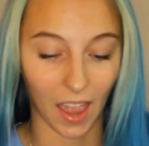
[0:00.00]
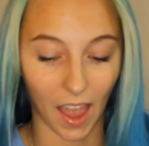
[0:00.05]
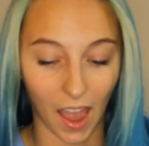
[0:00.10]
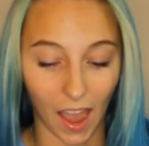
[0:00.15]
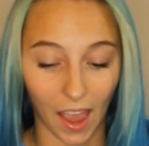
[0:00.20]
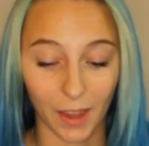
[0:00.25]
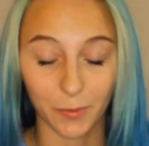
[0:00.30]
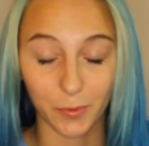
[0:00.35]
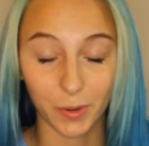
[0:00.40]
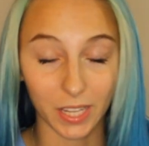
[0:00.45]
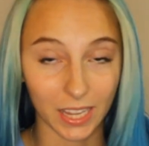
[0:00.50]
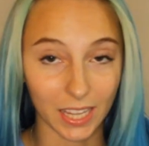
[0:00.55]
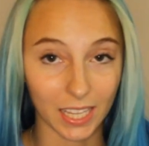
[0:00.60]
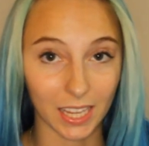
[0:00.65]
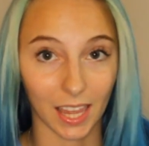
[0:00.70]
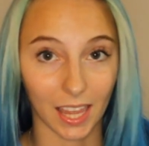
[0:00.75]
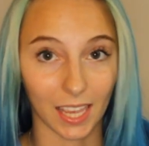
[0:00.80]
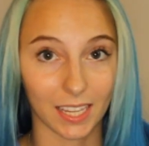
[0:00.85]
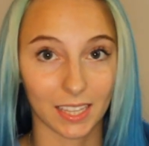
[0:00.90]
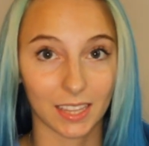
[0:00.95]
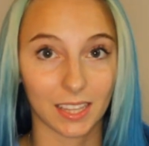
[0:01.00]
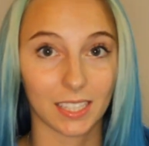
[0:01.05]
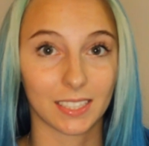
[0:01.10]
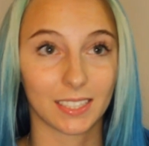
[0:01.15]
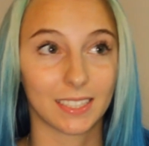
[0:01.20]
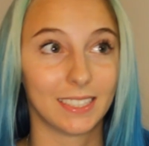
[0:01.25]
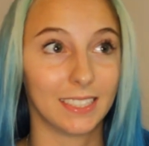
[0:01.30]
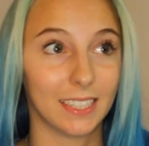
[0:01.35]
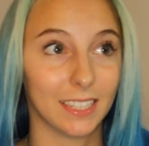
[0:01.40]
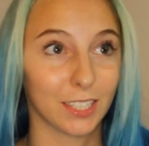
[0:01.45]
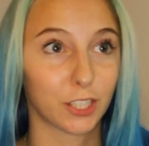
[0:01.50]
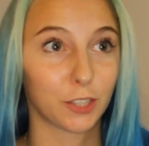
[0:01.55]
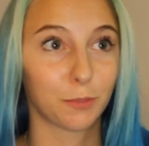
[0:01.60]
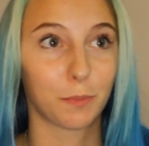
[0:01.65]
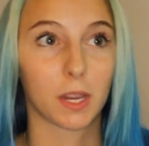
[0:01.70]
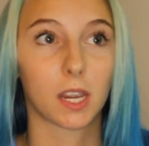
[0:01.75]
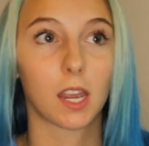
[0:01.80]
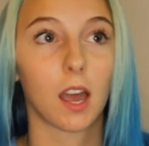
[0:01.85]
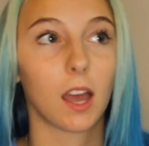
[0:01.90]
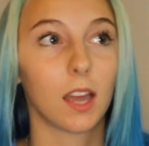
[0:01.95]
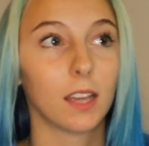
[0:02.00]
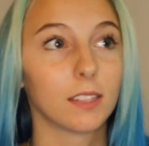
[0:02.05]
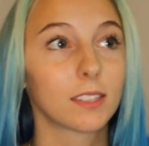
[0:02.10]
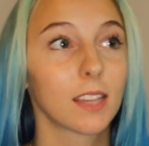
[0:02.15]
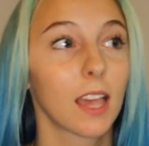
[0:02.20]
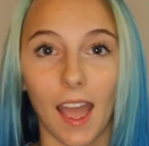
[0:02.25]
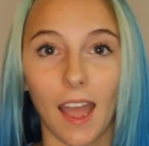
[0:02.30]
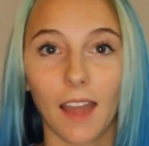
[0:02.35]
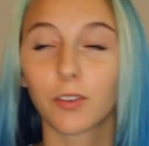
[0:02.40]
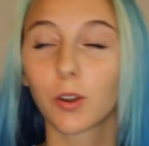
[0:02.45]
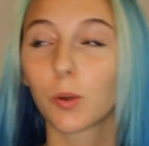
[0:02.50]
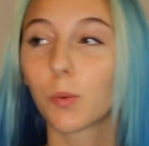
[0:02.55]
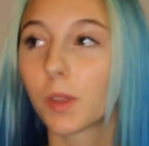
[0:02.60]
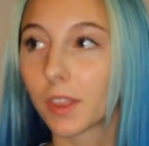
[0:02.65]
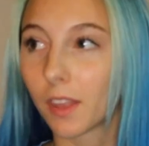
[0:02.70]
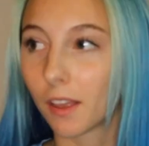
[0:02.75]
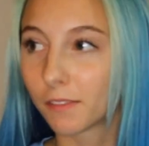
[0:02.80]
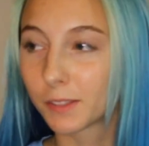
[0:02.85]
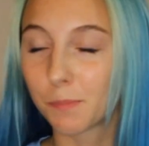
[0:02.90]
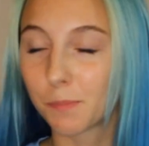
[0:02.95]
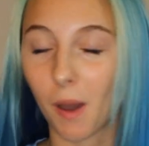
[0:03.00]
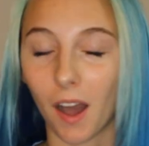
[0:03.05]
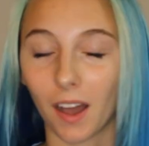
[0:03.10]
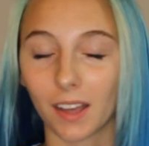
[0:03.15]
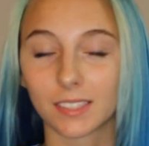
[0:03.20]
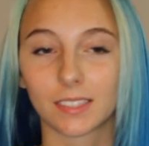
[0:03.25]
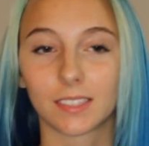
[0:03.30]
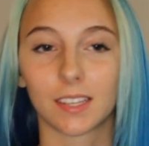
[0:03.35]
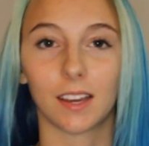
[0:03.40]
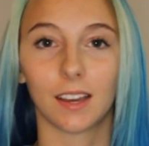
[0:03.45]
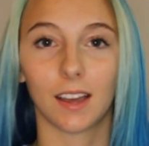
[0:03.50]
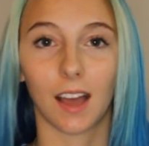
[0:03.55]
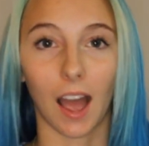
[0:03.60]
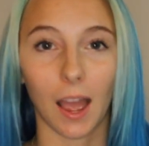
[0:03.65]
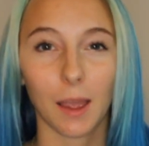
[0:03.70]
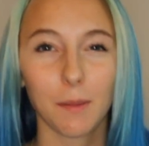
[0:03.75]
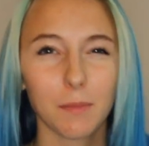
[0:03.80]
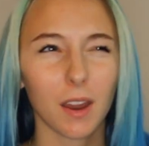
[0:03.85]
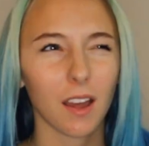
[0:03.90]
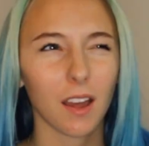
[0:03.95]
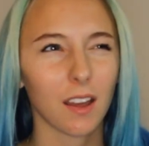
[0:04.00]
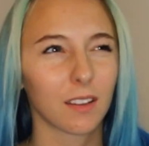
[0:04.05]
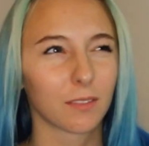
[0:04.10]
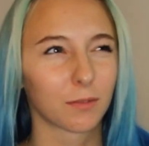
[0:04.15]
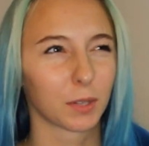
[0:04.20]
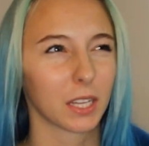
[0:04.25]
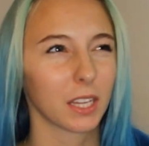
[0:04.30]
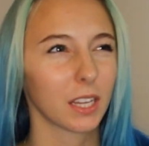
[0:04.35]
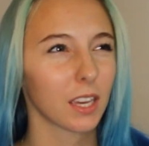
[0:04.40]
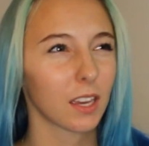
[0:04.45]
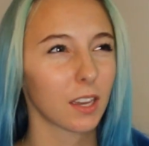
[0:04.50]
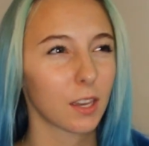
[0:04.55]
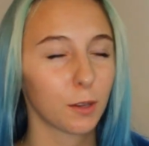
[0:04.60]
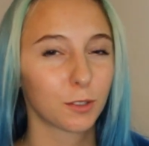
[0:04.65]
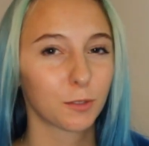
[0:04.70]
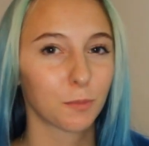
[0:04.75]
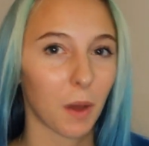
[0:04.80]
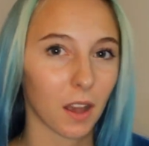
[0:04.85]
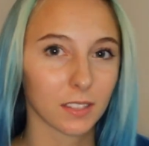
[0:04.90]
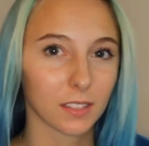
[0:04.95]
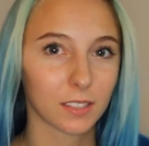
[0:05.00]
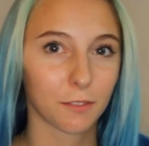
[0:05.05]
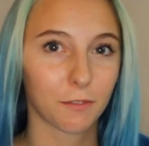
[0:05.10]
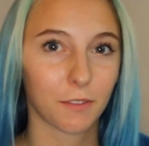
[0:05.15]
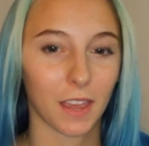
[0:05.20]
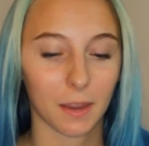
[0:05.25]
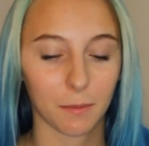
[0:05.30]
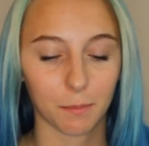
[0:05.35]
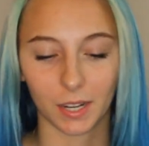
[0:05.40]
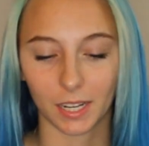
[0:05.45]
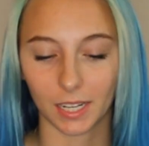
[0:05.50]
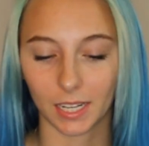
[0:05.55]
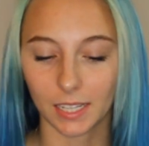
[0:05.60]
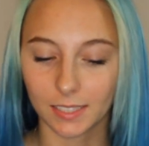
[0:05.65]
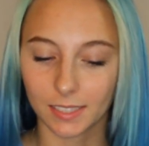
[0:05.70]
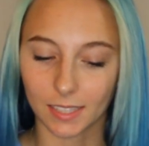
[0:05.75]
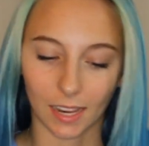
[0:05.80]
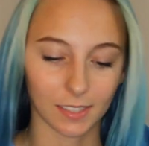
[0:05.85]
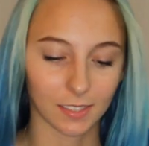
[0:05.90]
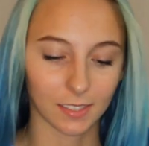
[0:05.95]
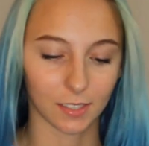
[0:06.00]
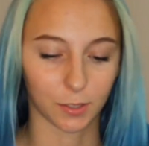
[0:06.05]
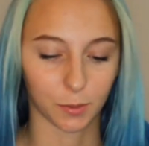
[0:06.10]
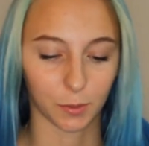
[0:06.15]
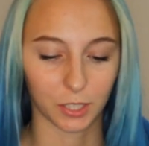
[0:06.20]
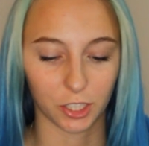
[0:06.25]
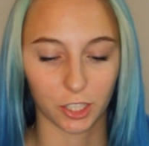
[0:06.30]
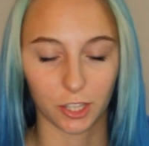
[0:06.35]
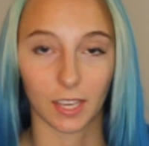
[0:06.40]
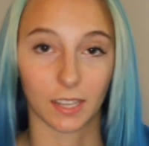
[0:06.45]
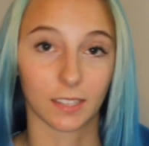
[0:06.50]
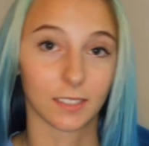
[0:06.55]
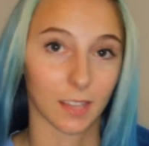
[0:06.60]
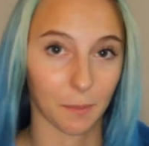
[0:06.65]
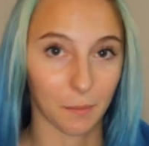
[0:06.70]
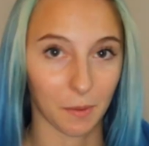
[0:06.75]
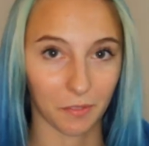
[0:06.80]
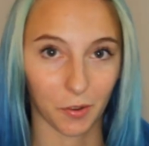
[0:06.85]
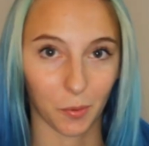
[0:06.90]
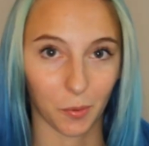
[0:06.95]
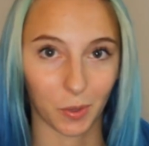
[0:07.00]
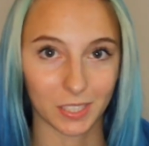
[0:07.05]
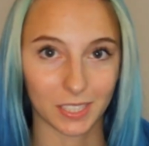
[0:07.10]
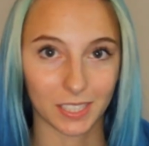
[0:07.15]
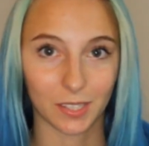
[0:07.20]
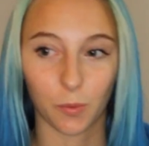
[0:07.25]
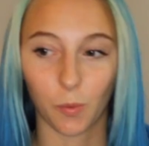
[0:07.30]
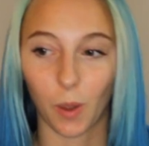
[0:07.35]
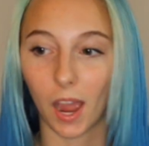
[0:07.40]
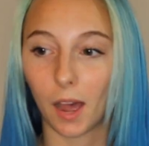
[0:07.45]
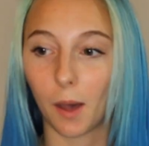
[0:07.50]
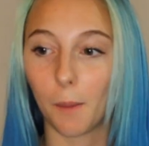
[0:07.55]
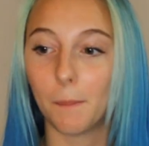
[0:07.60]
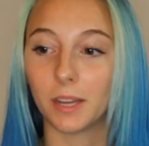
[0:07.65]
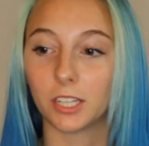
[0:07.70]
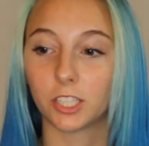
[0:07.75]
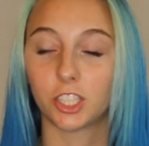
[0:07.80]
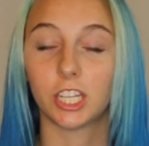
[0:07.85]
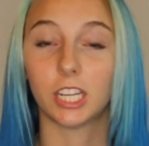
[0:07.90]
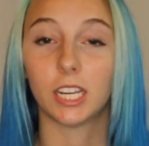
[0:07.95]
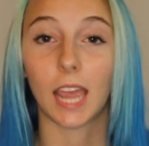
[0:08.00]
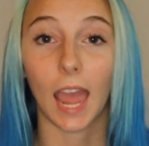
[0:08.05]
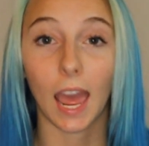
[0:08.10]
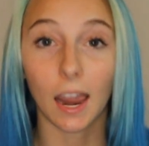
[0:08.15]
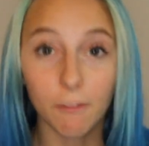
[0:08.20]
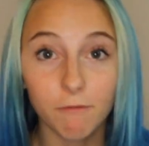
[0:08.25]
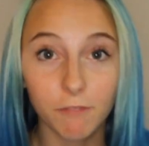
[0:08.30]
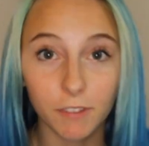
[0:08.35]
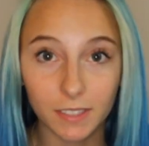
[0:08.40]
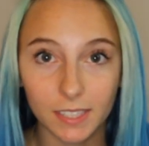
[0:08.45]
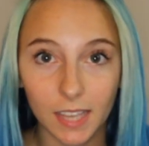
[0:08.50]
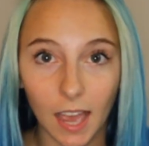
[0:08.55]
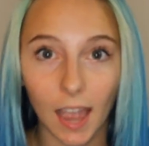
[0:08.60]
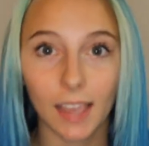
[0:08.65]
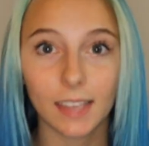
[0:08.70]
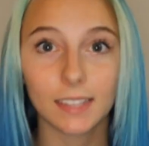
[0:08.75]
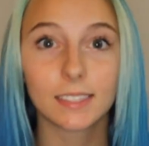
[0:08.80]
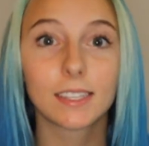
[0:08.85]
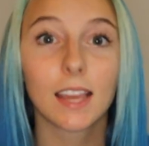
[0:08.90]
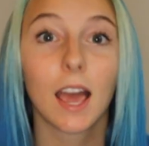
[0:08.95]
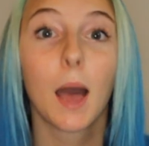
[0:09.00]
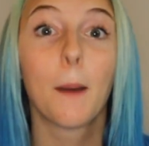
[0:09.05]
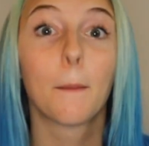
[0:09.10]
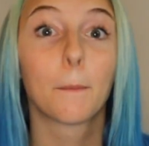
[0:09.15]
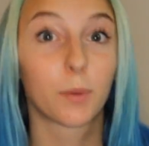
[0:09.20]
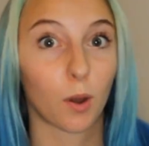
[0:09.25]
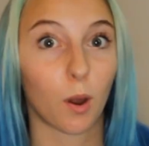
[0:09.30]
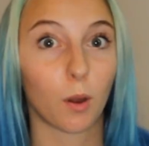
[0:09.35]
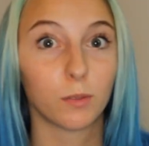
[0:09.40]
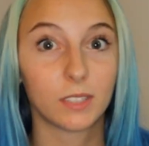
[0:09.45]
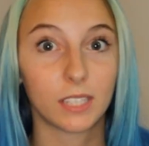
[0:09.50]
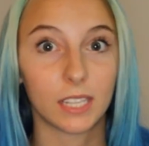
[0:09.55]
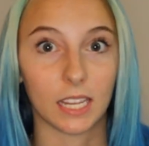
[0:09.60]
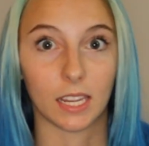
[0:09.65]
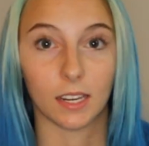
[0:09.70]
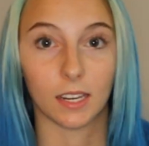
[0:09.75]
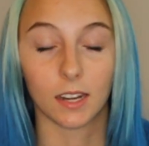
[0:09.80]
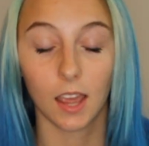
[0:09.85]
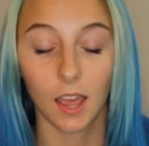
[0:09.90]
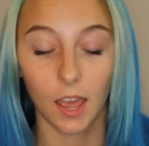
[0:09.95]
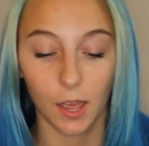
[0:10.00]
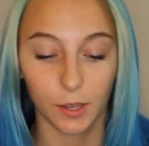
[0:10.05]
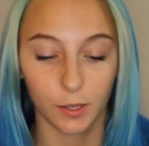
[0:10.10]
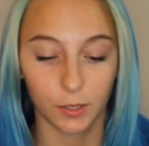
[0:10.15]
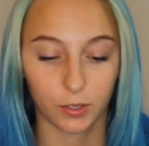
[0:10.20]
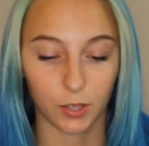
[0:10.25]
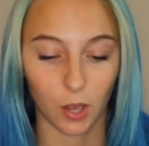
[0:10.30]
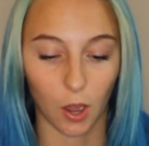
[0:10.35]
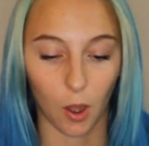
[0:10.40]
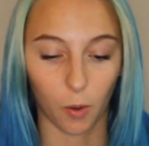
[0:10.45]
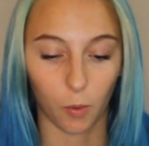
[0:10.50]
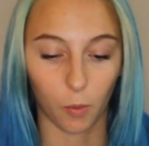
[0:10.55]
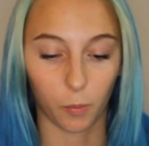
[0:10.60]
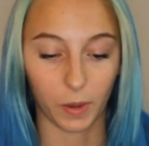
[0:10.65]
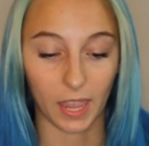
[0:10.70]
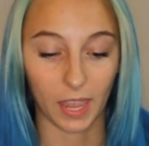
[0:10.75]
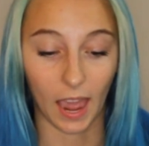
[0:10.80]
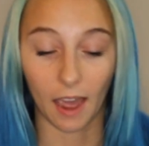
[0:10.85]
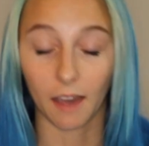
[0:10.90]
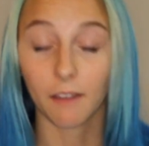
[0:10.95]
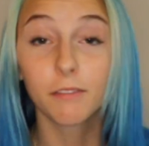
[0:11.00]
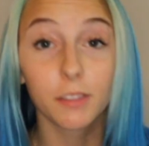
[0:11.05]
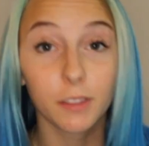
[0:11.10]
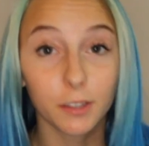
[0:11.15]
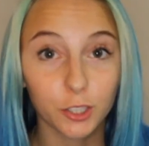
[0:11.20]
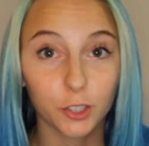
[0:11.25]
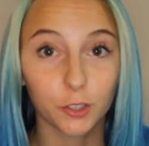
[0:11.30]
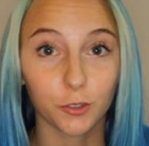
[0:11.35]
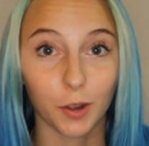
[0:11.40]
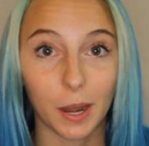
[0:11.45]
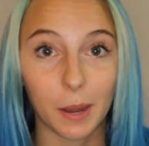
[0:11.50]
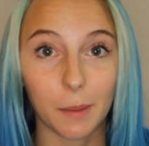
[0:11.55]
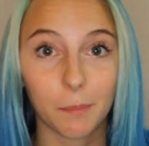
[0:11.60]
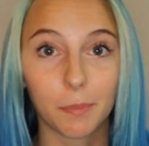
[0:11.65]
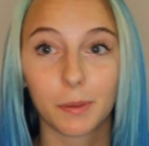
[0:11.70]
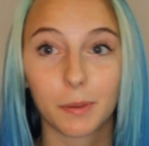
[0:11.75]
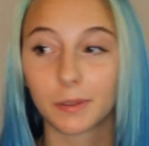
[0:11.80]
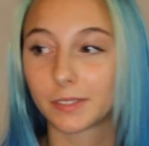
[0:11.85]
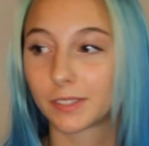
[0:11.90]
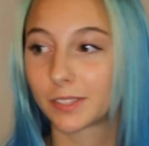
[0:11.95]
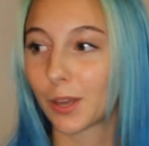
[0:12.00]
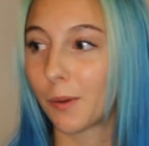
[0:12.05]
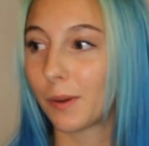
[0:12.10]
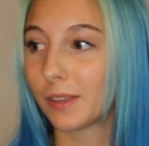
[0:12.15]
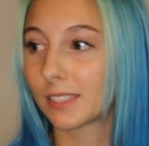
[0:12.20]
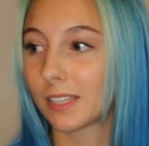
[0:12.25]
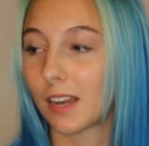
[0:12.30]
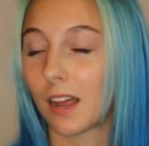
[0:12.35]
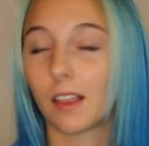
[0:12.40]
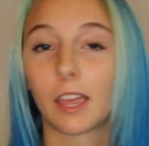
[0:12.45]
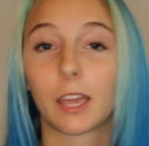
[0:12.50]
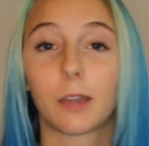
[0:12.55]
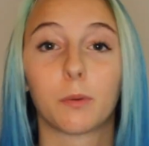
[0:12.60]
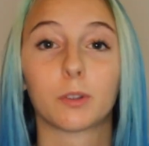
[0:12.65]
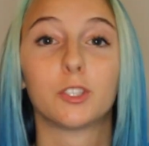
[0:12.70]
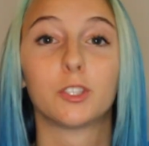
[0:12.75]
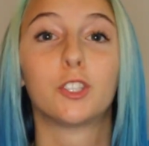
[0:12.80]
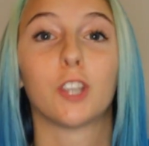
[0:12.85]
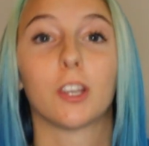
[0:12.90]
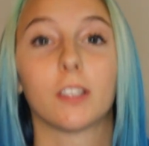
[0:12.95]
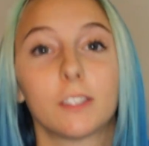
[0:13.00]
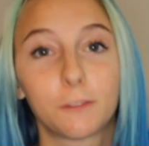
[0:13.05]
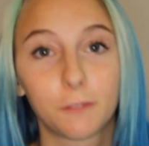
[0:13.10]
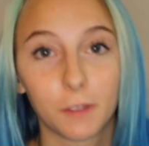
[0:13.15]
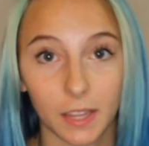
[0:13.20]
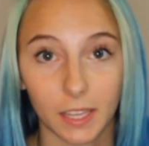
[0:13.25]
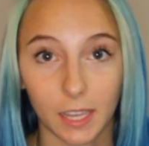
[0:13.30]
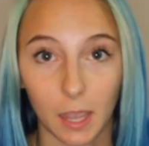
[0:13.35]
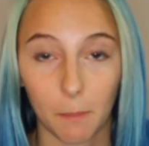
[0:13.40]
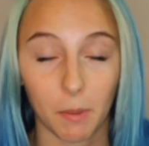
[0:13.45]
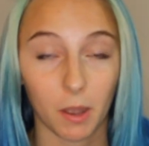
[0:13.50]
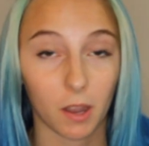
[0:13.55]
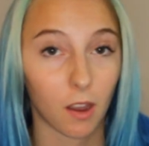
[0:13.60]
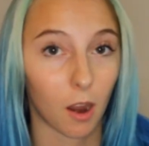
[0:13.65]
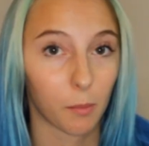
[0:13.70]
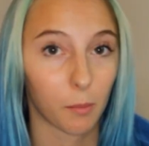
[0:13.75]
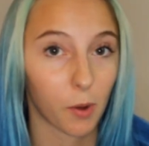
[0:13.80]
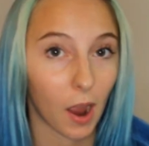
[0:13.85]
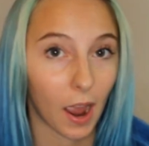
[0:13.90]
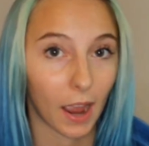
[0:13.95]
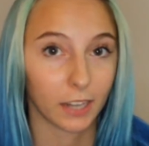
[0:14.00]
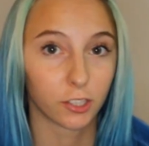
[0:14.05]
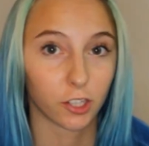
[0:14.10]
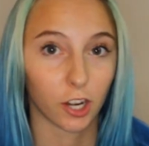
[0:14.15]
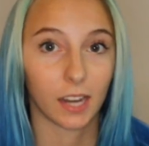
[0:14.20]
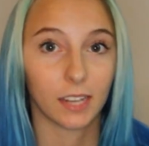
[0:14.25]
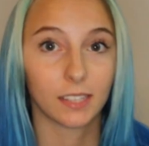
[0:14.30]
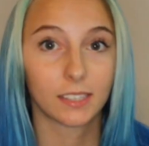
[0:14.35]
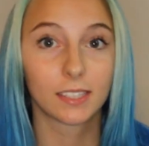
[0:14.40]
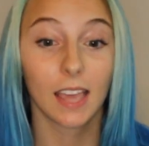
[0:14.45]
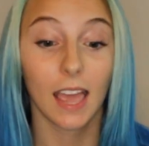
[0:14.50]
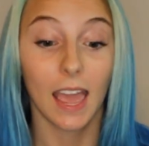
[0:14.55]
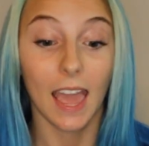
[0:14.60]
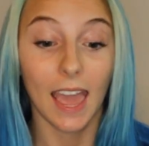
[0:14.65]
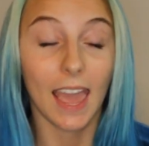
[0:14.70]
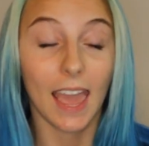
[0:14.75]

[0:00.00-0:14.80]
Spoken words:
I really like this dish because everyone loves pasta. I'm not really a huge pasta fan, but it is nice to switch things up every once in a while. But she emphasized protein. So we have the shrimp, so it's not like we're just filling up on carbohydrates.